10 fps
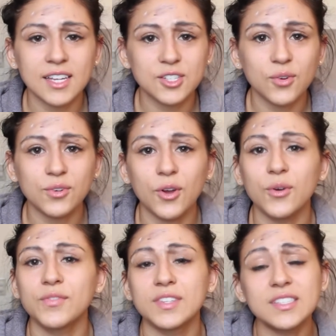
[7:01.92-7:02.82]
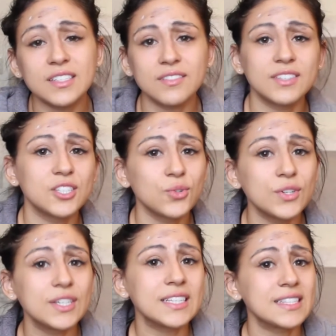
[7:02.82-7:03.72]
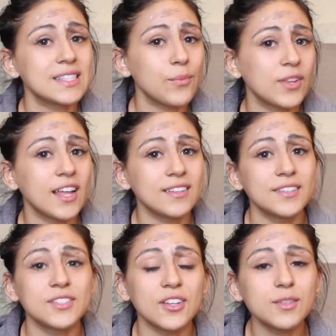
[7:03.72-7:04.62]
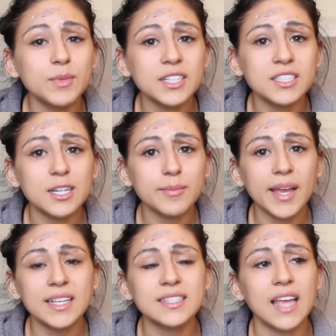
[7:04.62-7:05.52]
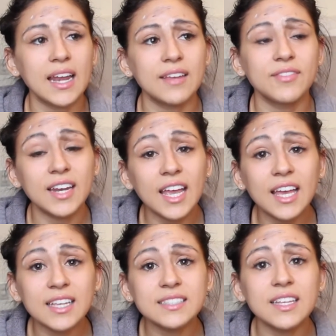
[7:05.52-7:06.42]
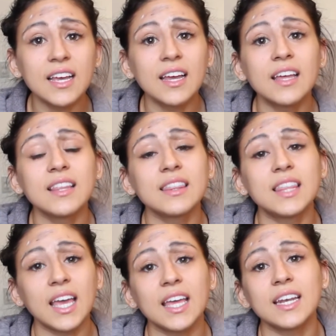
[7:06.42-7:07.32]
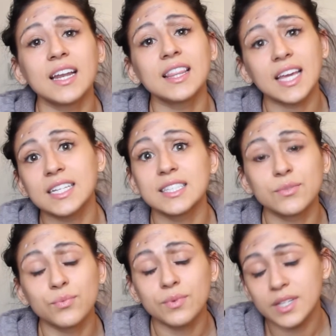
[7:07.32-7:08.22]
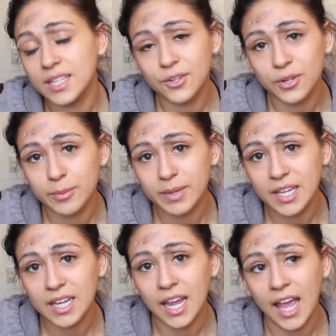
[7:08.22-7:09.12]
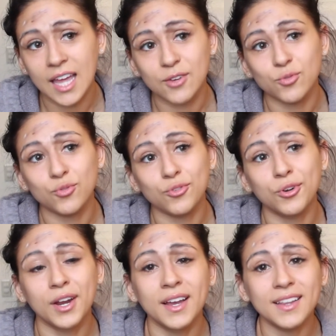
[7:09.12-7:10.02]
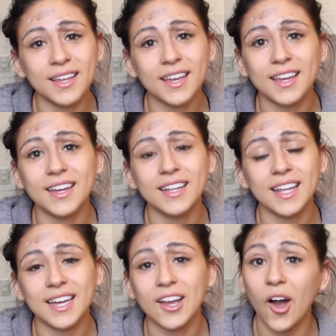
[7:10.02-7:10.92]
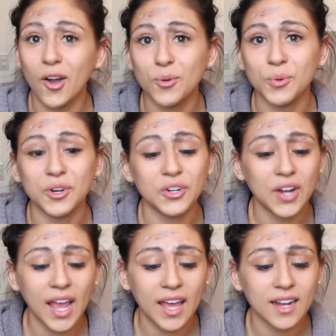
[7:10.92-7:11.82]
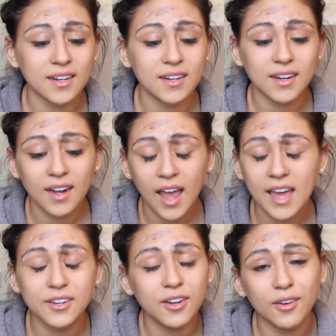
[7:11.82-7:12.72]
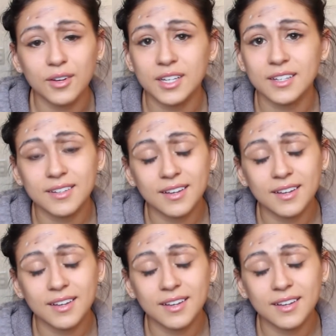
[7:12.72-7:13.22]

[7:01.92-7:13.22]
I don't know if this individual is someone that lives on the military base, and if it is, then that is really creepy and really like awkward and I don't know,